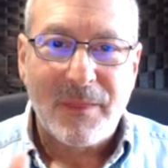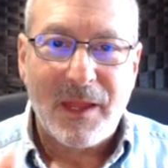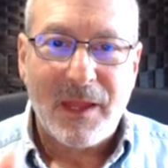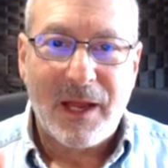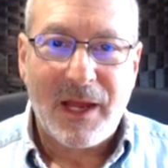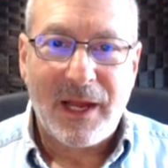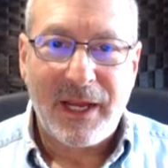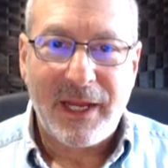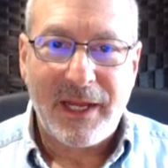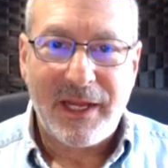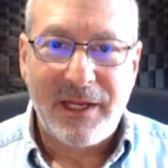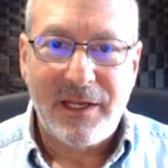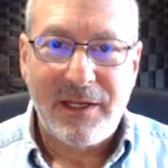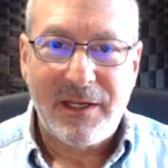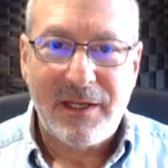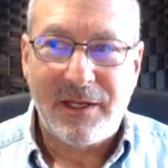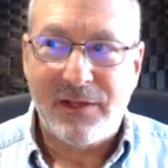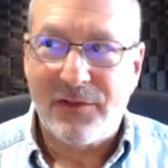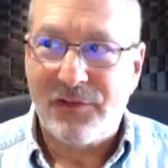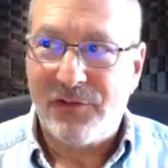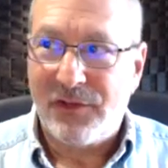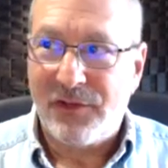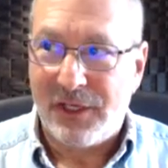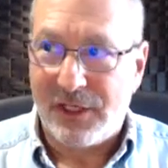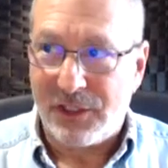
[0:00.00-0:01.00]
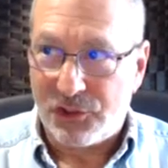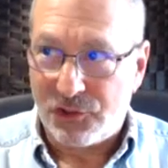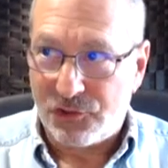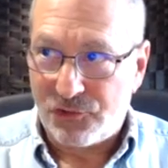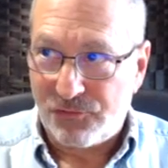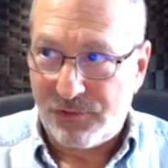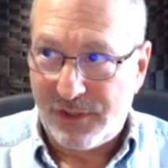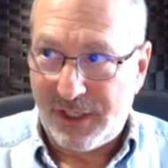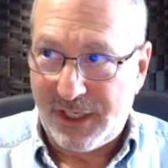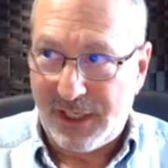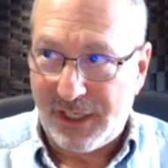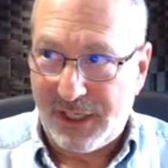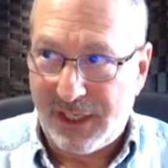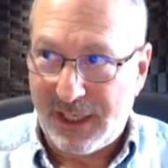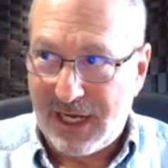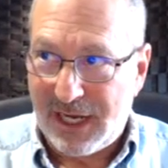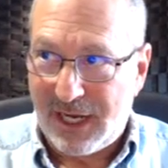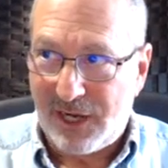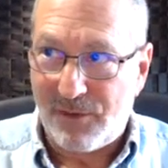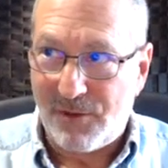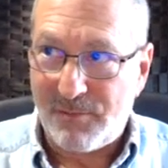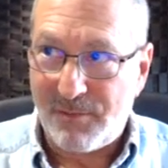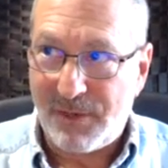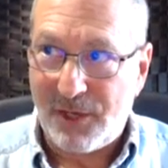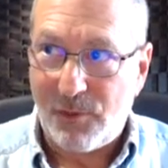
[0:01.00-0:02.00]
I can see a tree
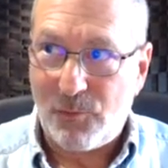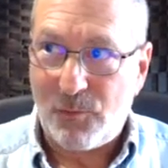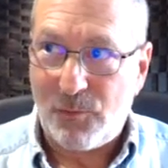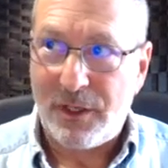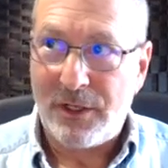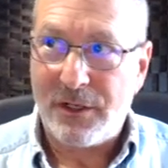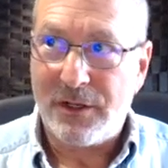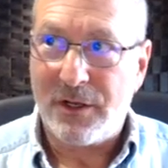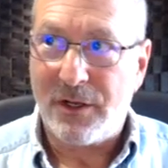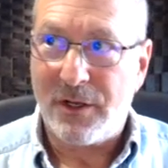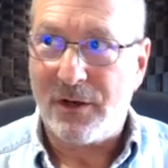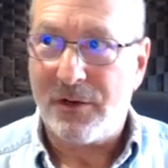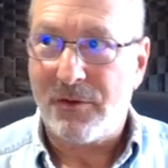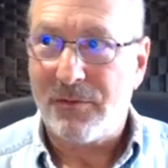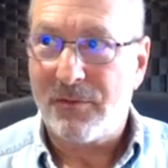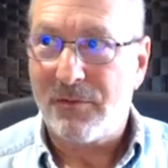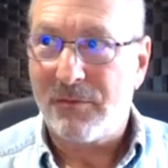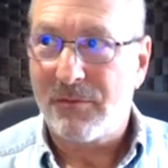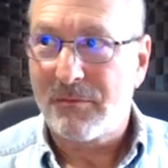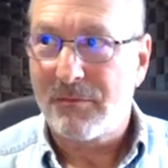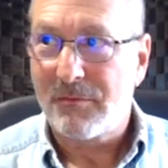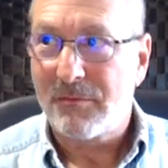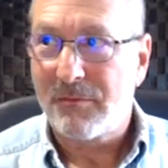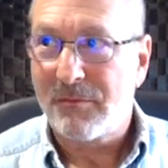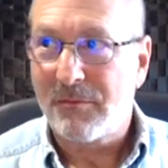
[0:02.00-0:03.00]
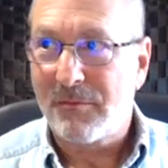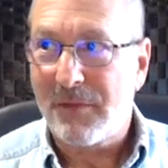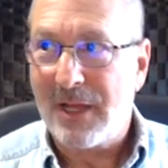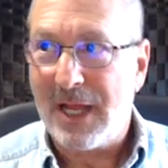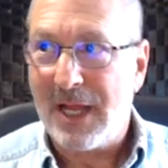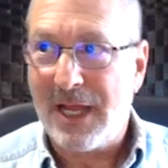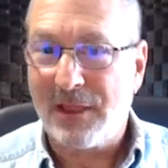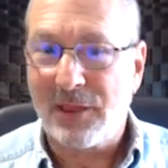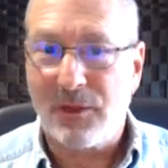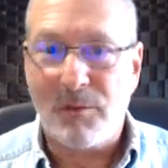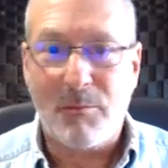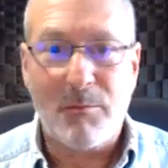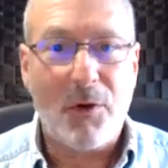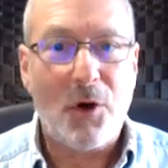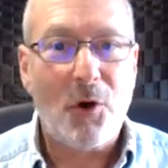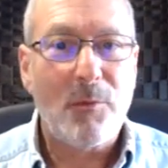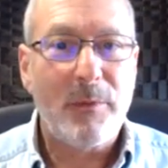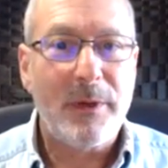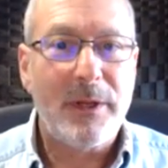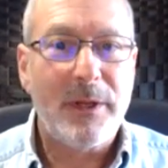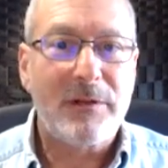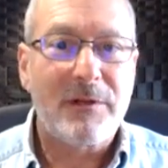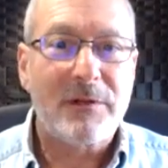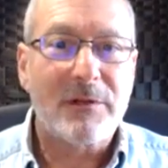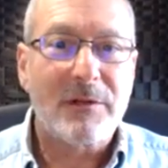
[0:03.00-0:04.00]
out my window. At the
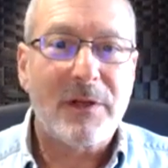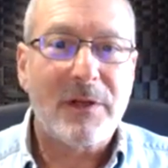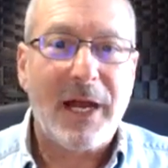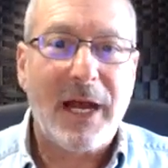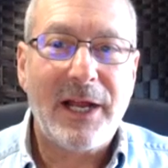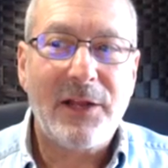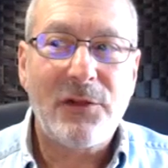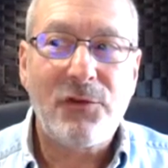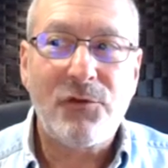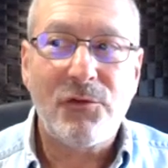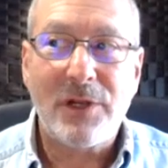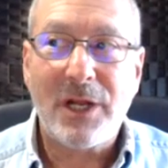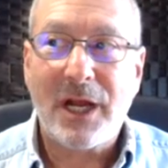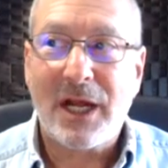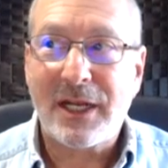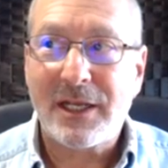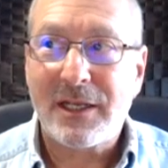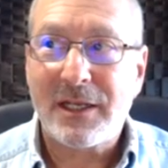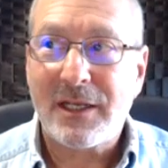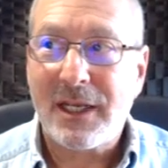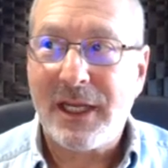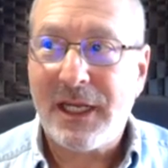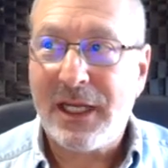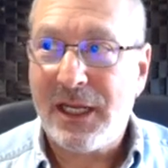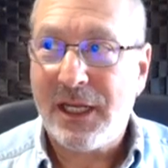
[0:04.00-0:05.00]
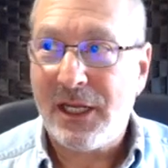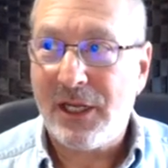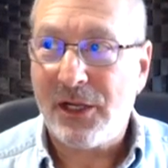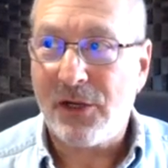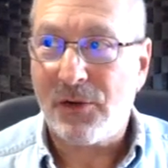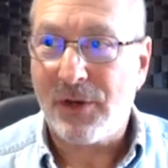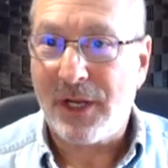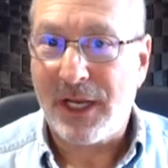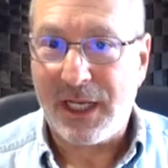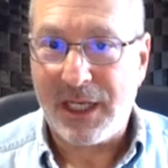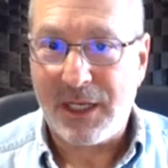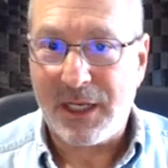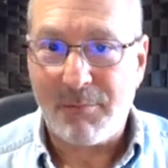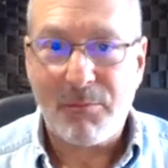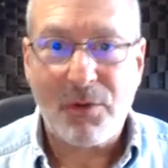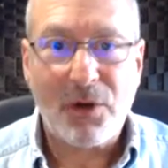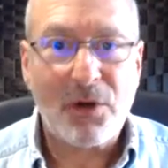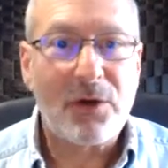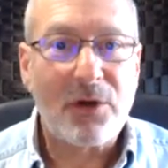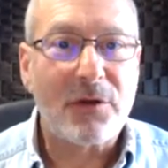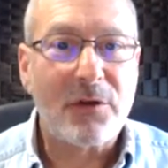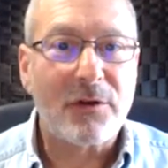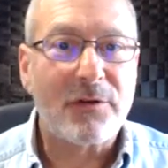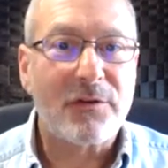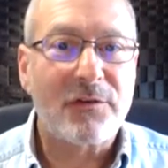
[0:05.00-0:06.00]
moment, I do not hear any
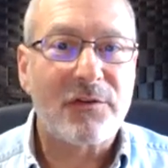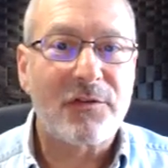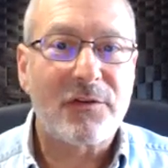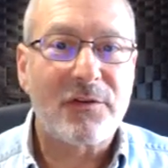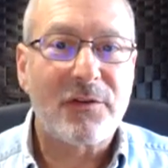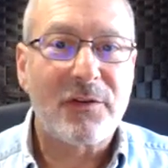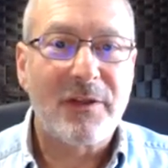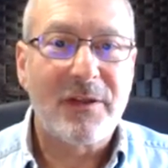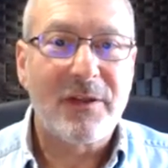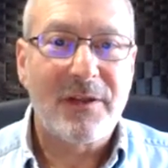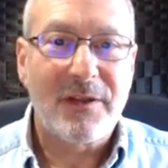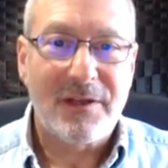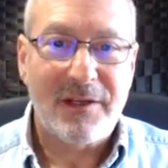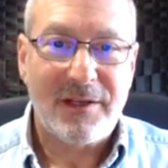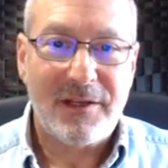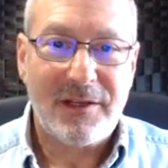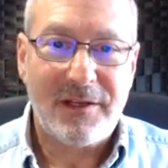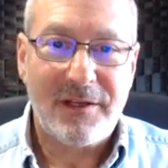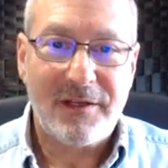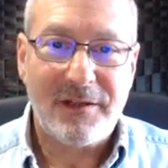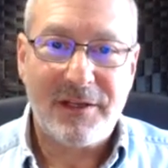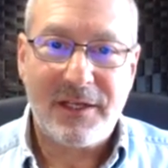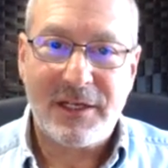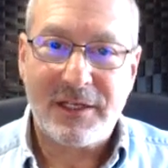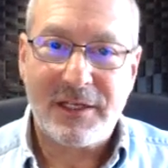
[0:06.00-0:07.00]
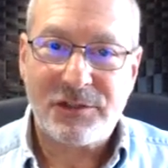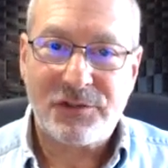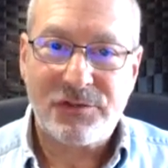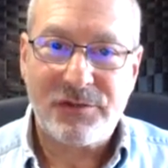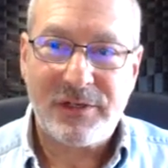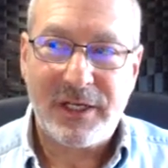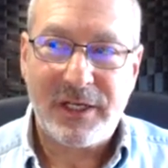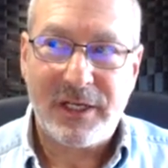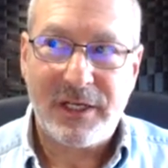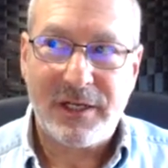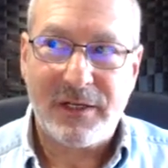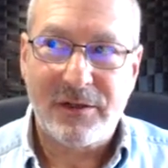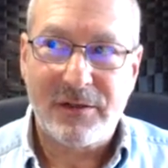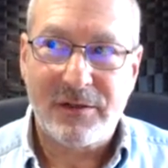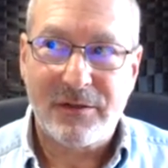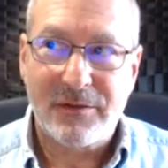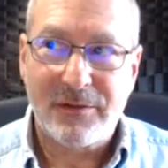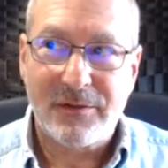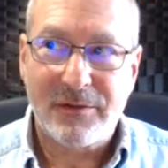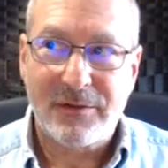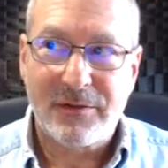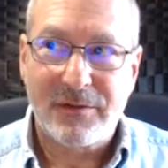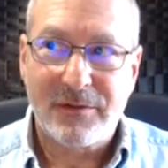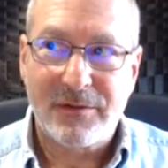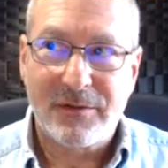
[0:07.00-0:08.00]
birds in that tree.
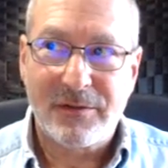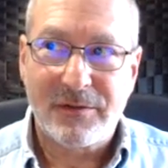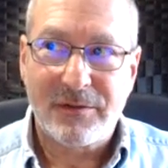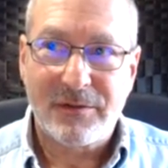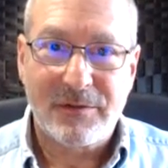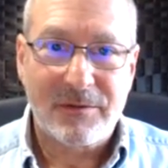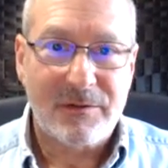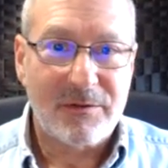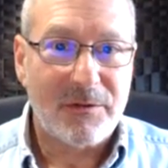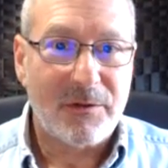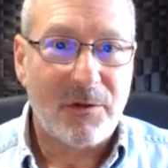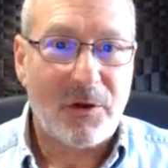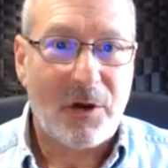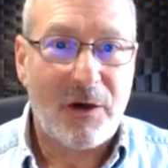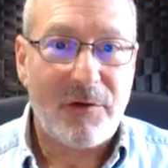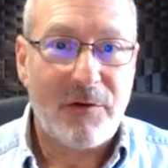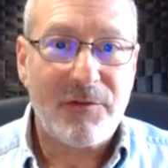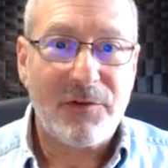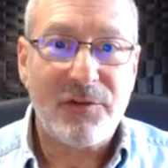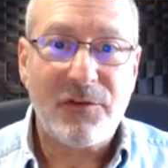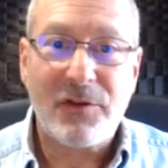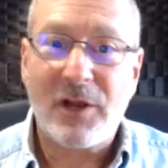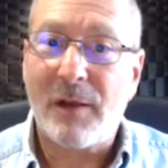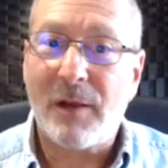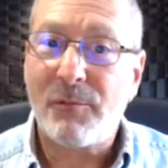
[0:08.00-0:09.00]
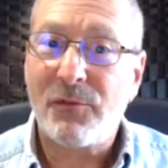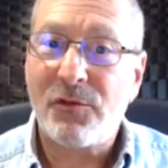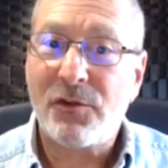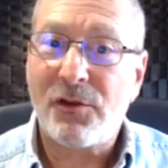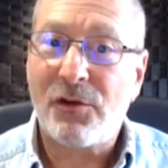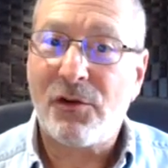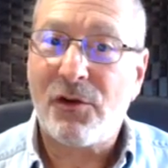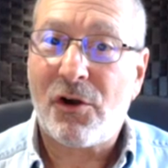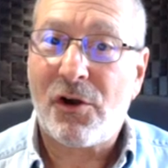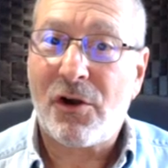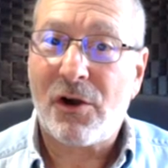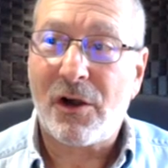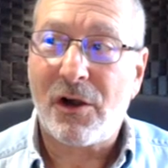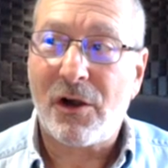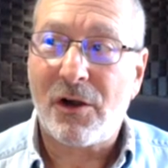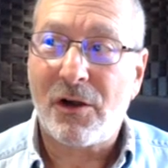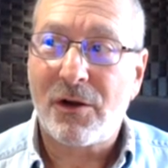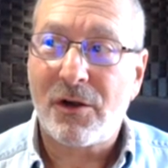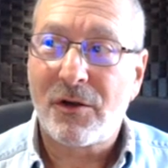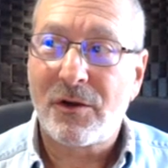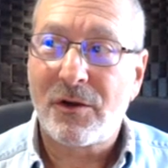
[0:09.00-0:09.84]
Oftentimes there are.